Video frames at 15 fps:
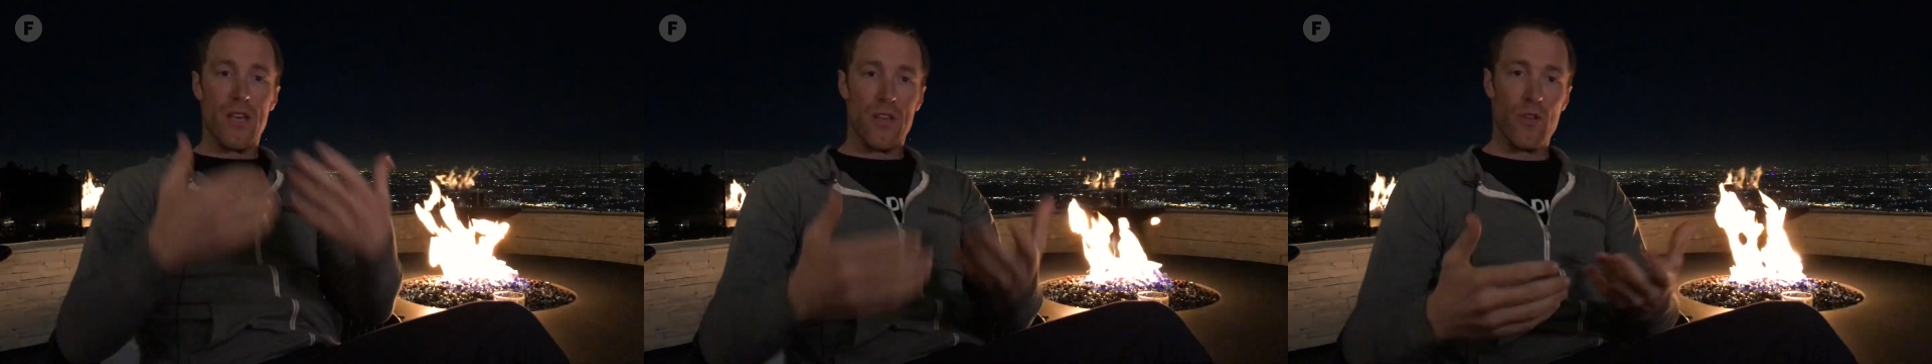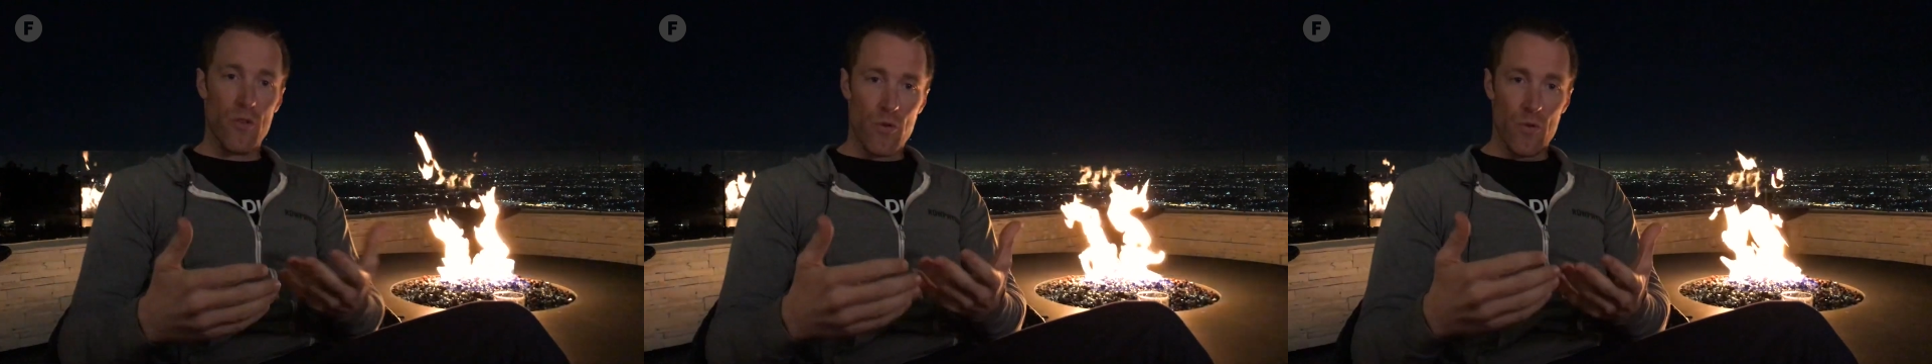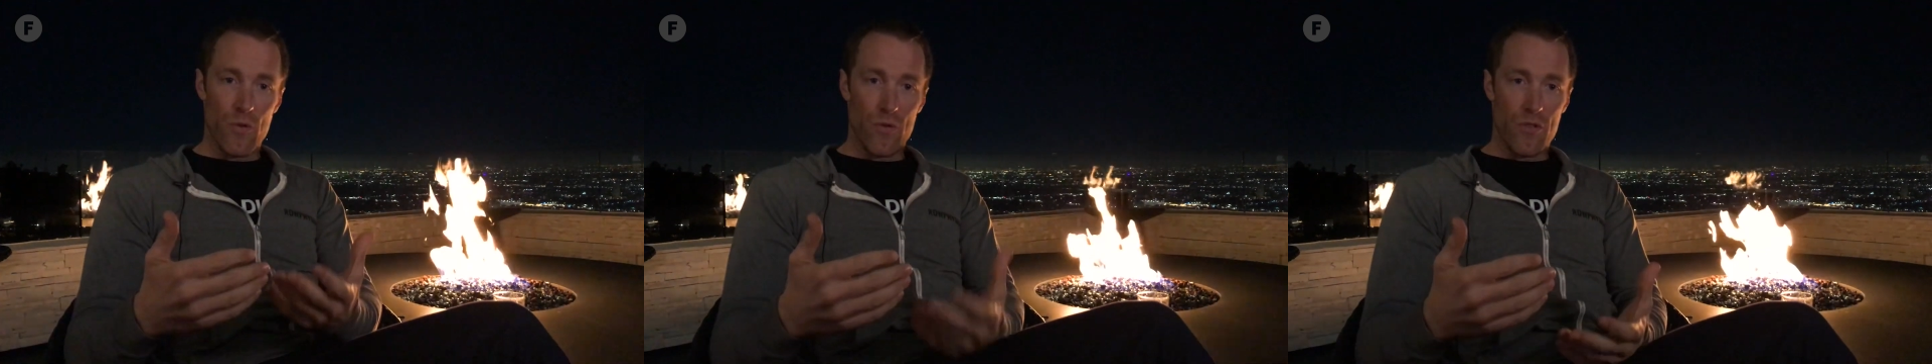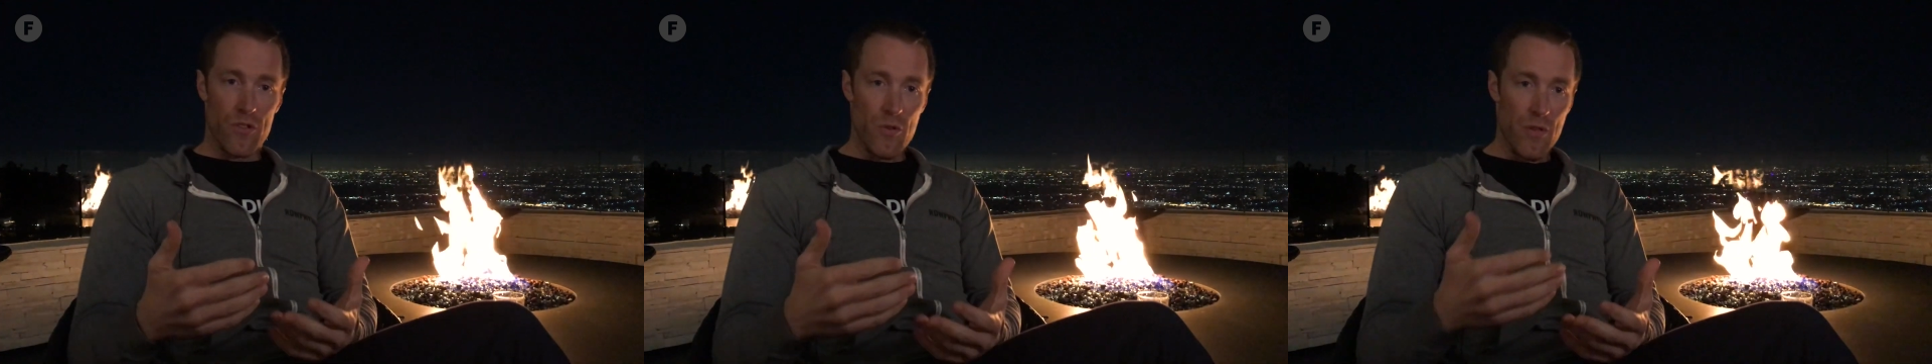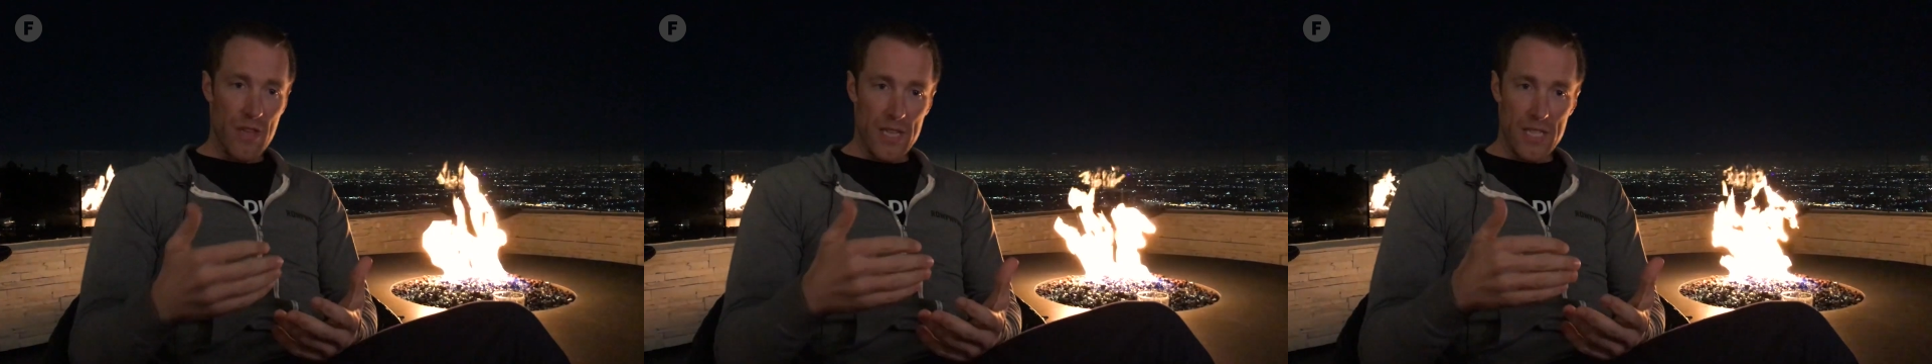you
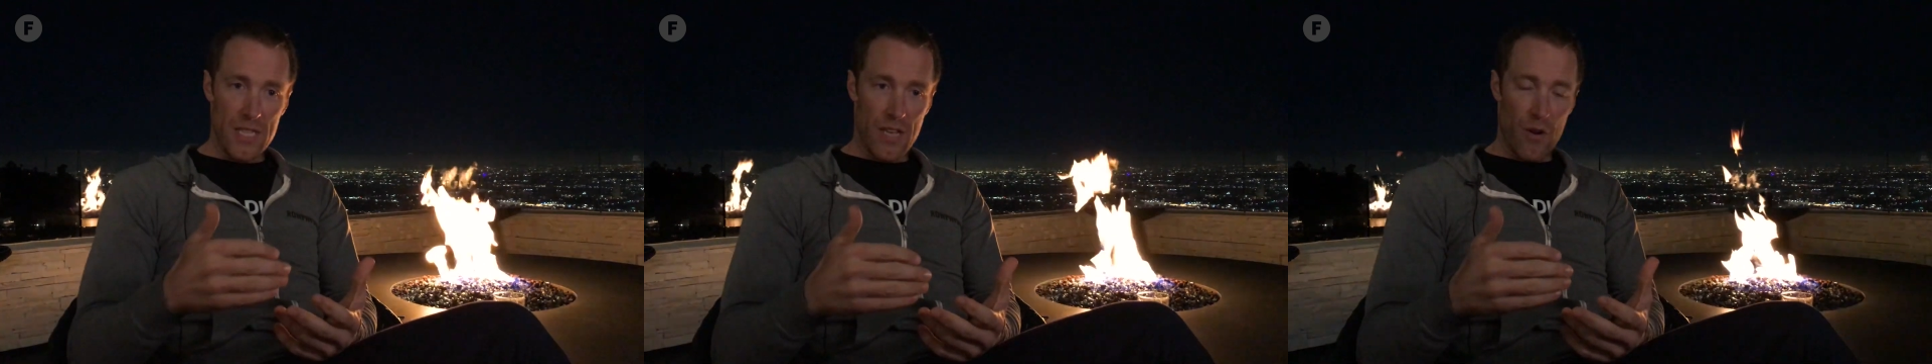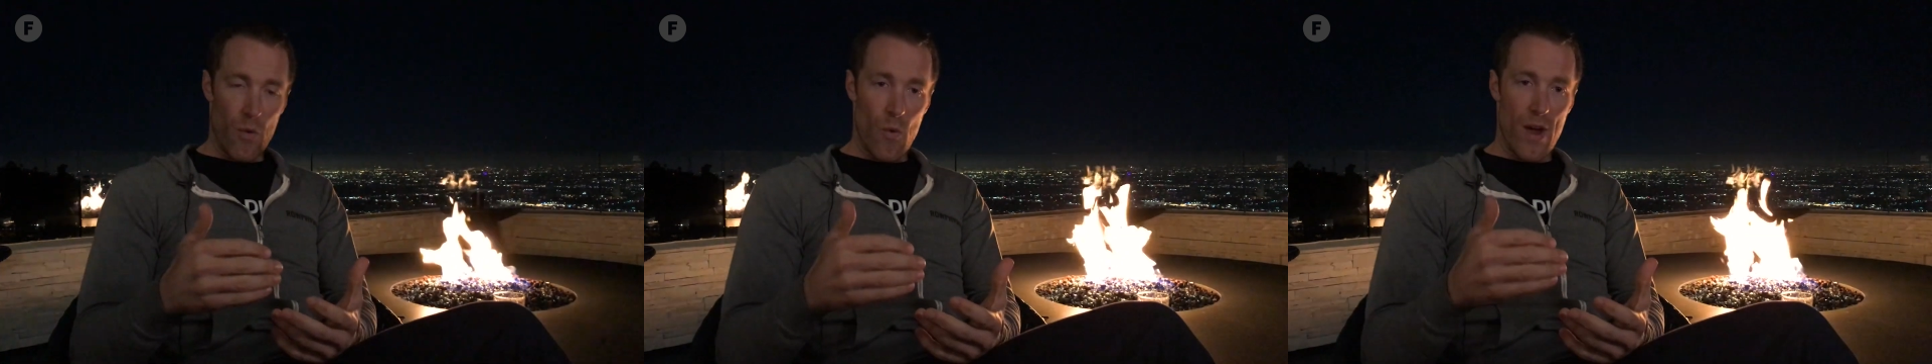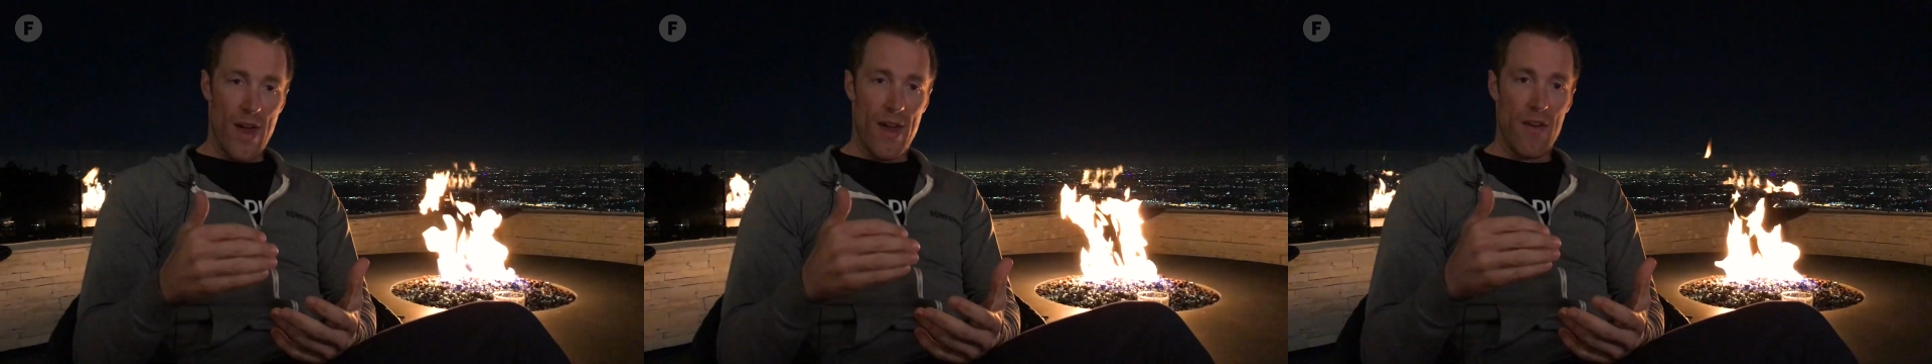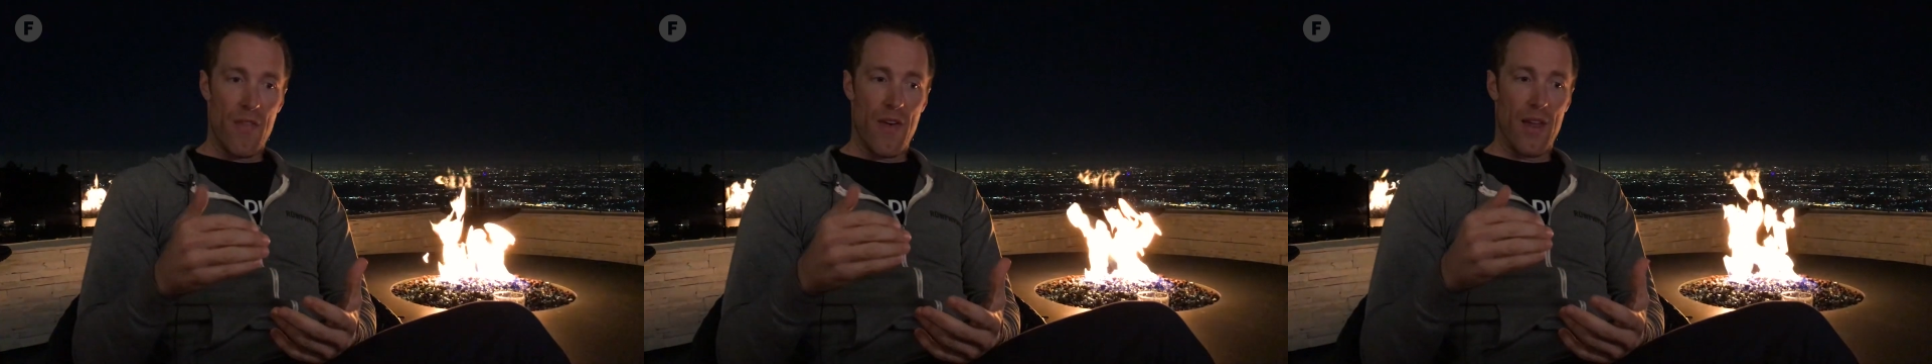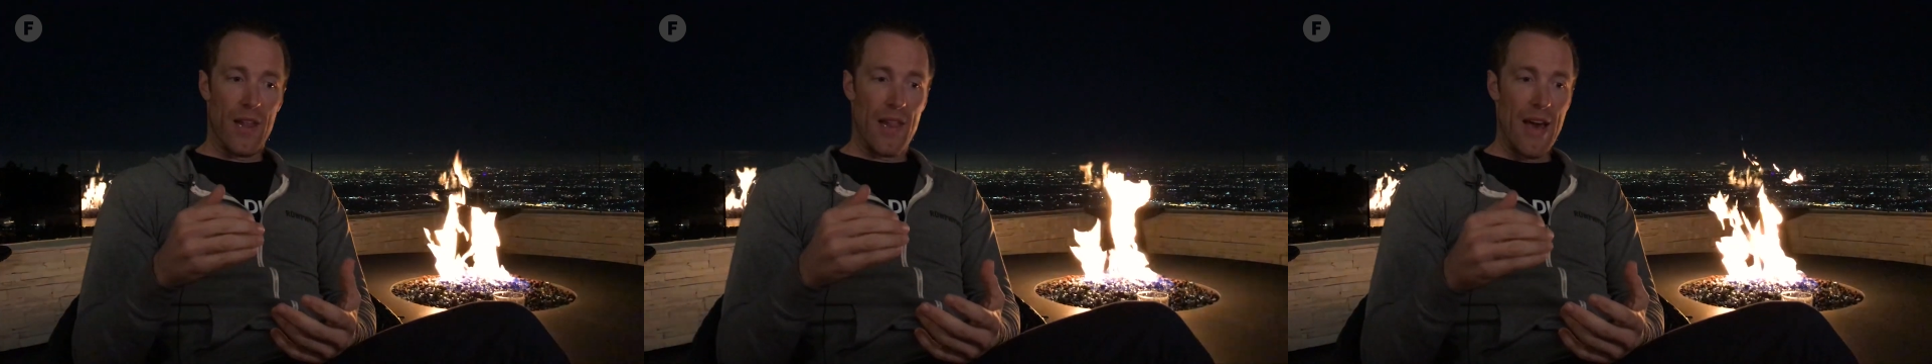do this in a way
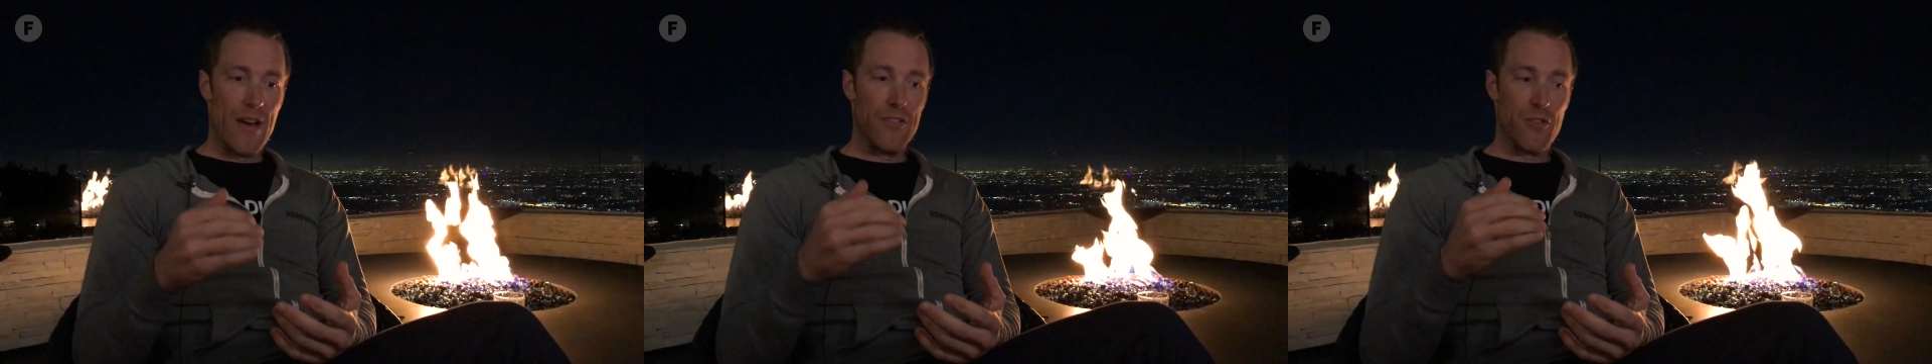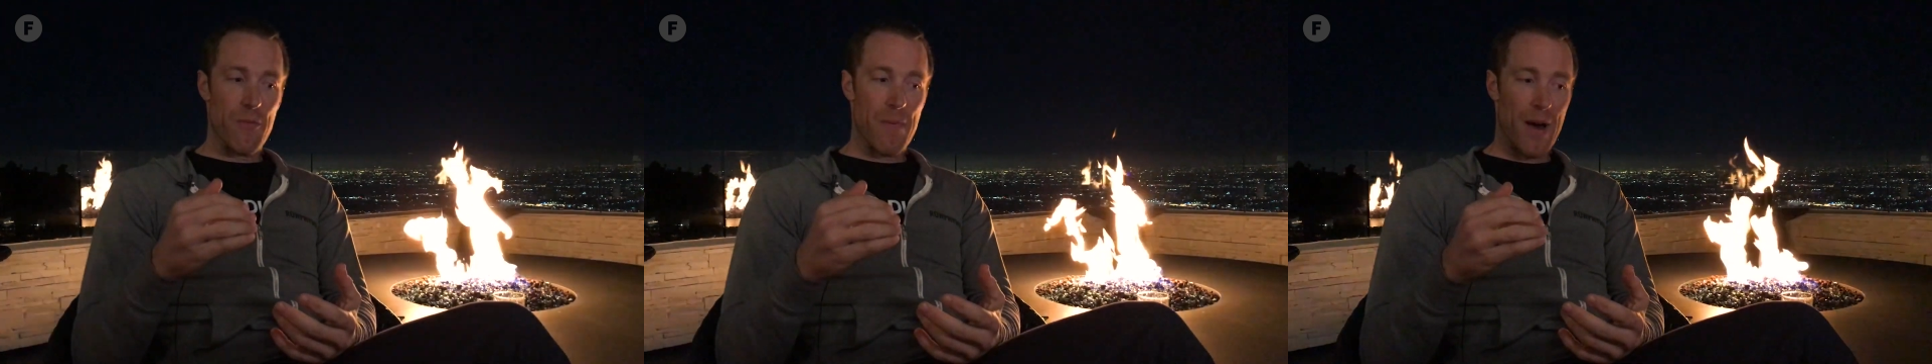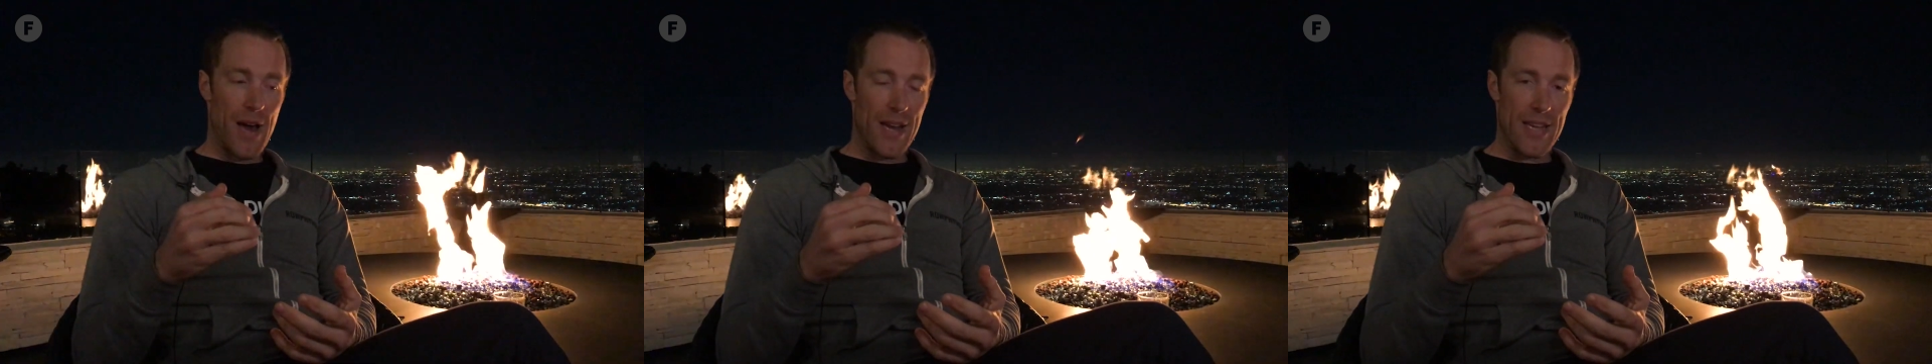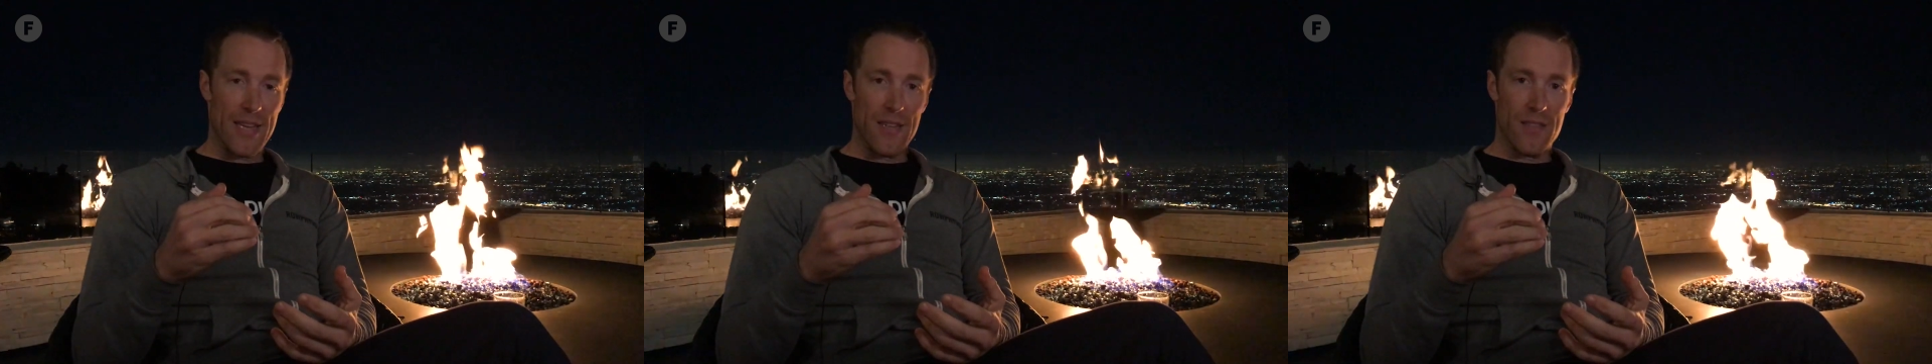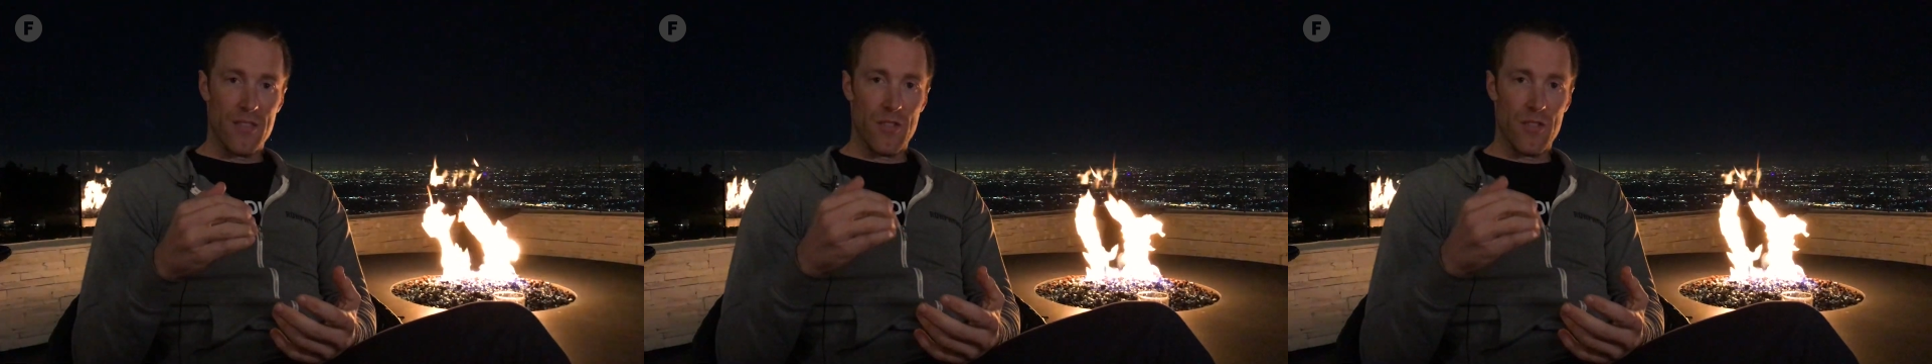that allows your body